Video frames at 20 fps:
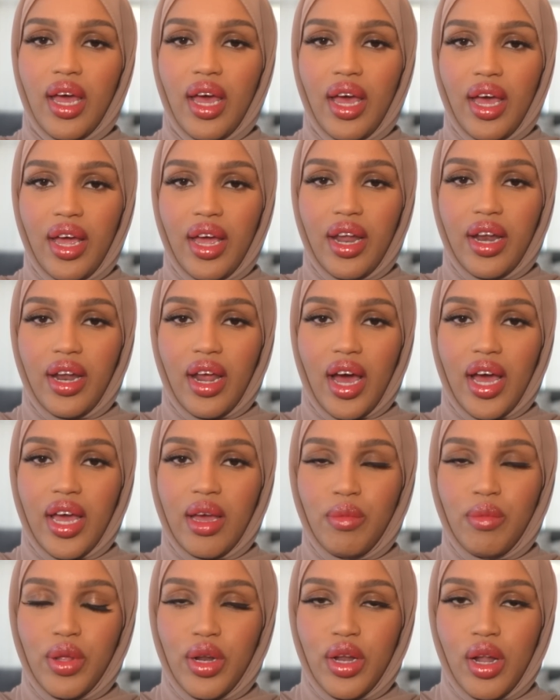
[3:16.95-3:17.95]
and I
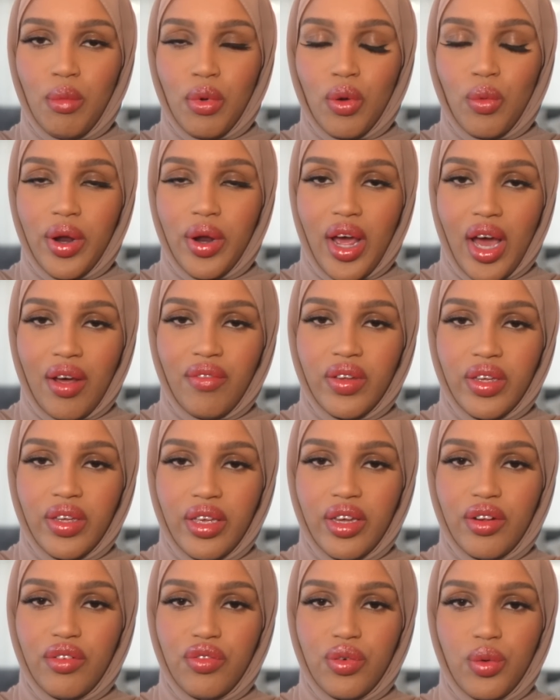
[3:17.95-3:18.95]
am the number one
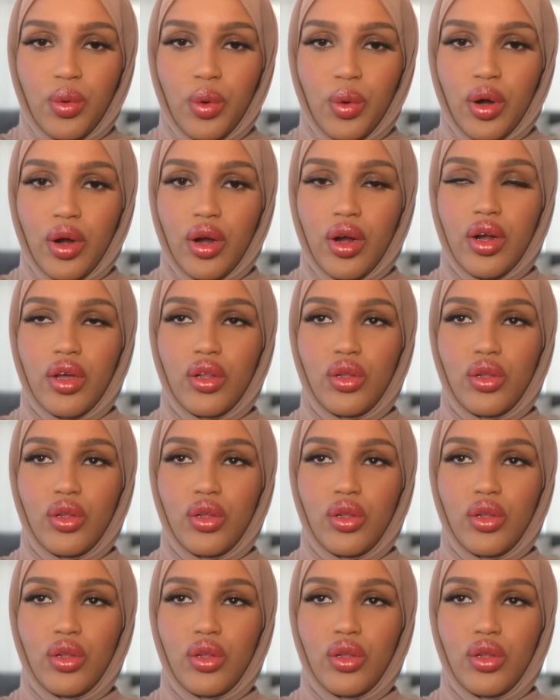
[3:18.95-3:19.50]
advocate for